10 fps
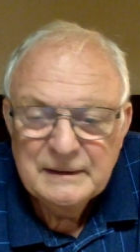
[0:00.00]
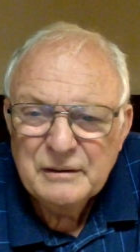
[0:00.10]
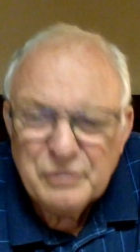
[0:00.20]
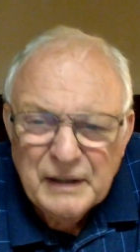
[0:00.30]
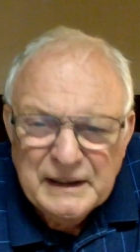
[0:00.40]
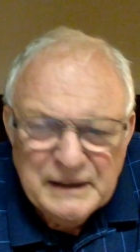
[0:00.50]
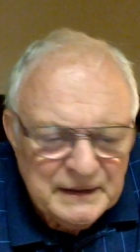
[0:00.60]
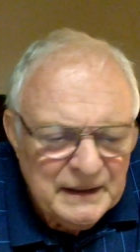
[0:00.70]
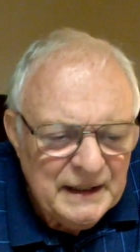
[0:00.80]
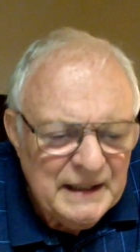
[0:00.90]
Find a
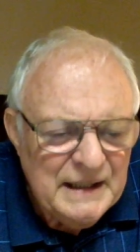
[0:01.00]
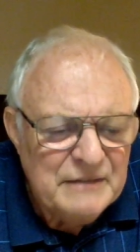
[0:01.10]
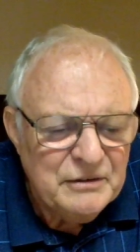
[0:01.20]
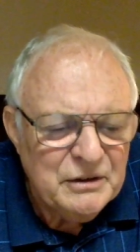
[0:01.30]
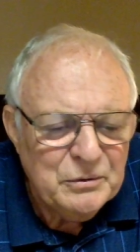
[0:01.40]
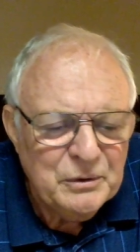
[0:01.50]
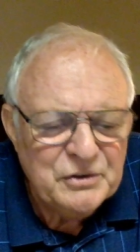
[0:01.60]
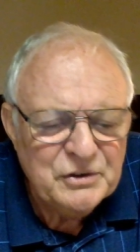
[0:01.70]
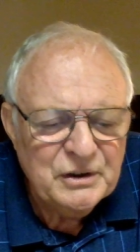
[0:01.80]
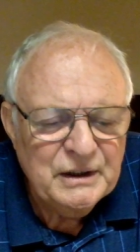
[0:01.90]
cave in
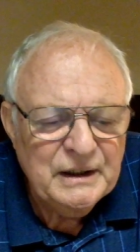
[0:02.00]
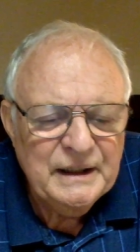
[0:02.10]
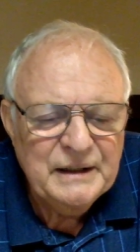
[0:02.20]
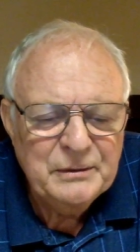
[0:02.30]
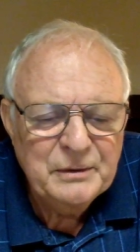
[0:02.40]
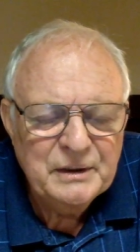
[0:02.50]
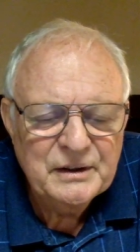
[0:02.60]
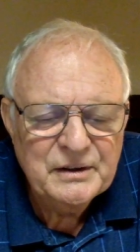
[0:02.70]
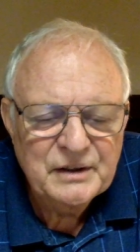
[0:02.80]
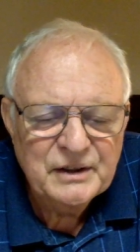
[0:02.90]
which to hide when
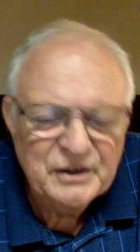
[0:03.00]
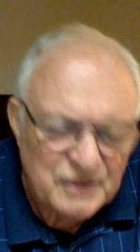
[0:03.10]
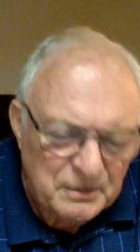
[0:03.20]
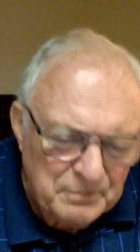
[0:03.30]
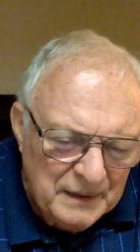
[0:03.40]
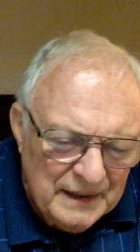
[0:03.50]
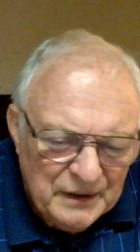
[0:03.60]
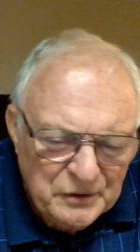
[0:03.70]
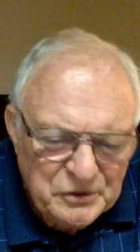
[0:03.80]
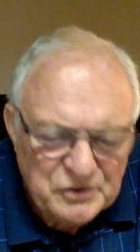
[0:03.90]
it thunders. Come back
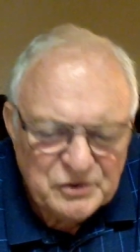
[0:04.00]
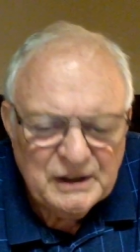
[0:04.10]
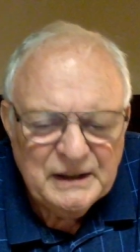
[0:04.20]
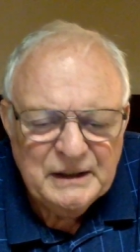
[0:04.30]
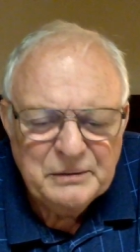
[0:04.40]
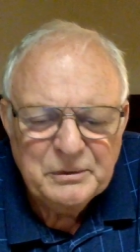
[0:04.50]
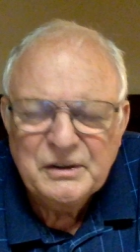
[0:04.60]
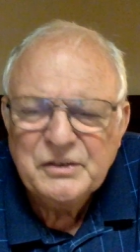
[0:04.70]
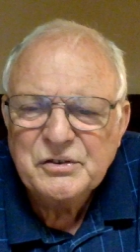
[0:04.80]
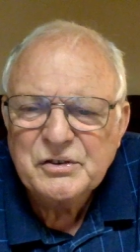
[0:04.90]
outside when
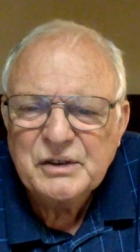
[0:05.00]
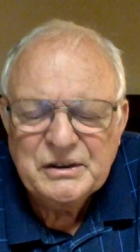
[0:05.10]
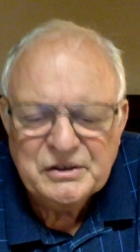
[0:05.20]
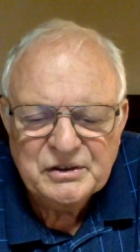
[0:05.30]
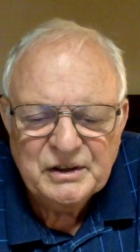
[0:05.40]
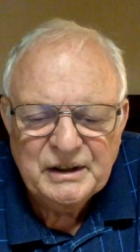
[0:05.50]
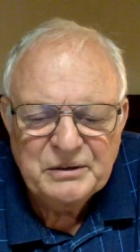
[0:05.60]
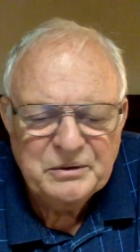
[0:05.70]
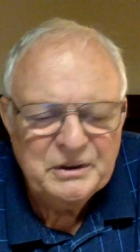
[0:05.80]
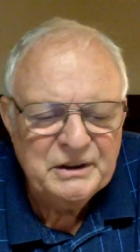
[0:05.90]
the
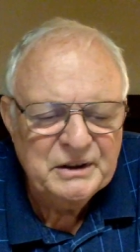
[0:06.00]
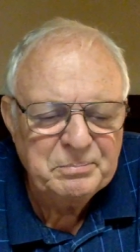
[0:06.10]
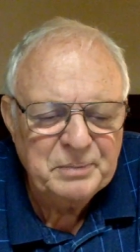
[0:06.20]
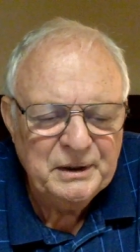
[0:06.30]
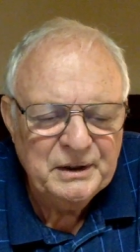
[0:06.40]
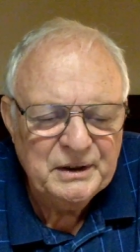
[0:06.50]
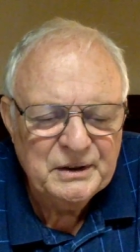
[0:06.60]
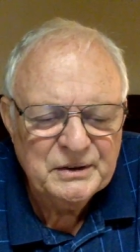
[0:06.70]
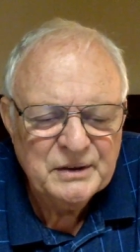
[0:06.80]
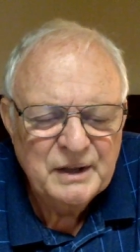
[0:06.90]
sunshine
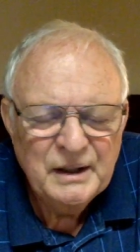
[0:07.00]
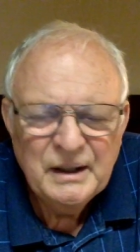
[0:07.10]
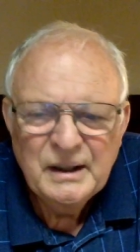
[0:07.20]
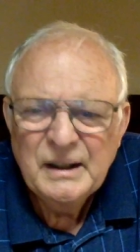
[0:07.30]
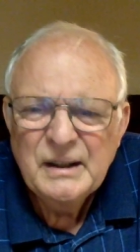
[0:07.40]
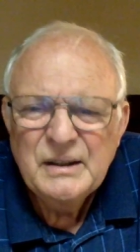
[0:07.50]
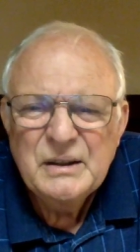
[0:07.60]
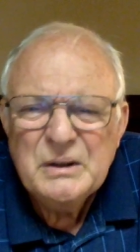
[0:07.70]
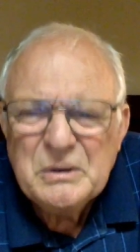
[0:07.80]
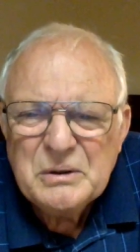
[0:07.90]
reappears.
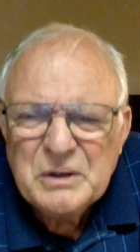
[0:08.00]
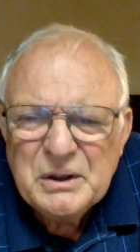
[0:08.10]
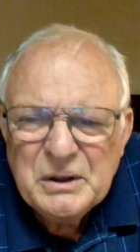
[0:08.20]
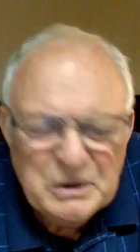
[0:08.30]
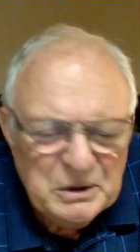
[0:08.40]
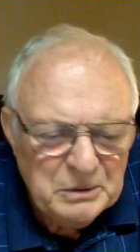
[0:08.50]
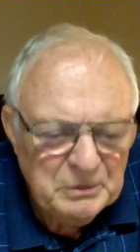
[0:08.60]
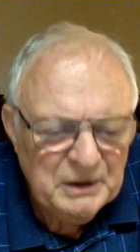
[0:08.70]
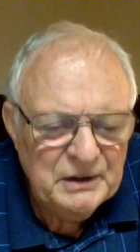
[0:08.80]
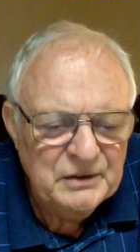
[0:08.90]
You
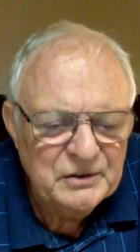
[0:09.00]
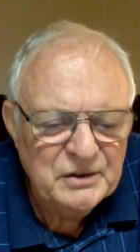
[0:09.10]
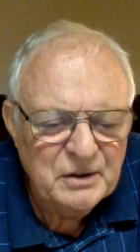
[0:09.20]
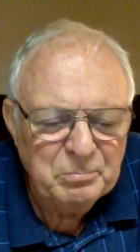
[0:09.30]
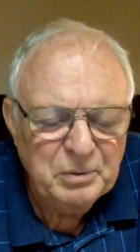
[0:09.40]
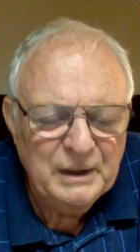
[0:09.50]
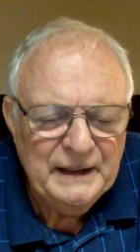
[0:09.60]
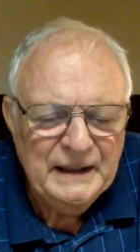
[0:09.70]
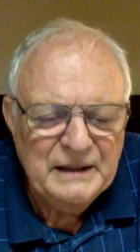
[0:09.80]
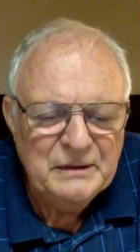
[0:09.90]
humans
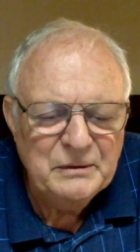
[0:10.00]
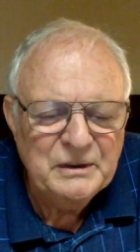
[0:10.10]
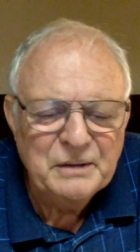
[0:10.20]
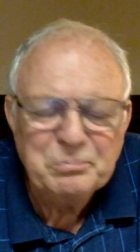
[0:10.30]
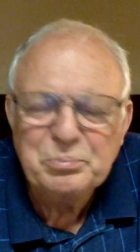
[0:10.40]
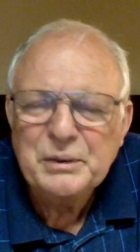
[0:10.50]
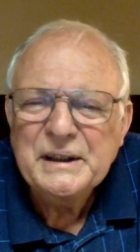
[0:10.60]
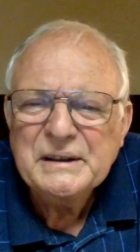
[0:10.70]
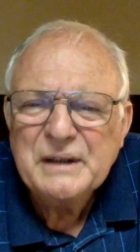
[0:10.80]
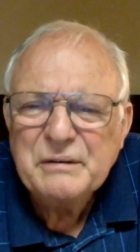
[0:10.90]
complain when you
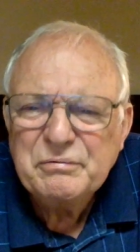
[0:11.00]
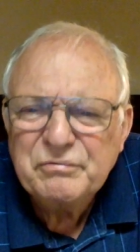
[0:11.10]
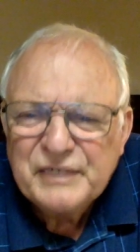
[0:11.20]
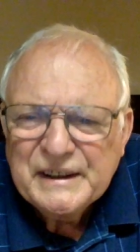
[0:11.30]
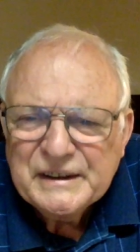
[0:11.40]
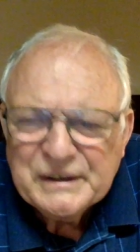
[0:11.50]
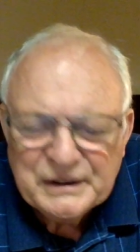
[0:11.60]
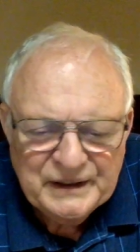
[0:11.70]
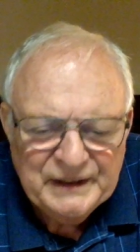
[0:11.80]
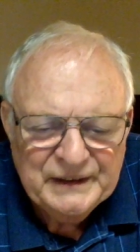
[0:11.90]
break a
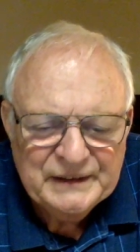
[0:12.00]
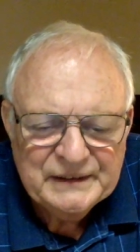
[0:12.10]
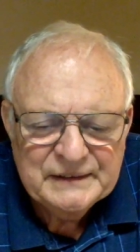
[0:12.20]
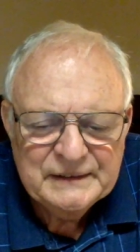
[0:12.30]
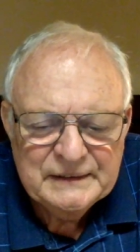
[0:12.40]
fingernail.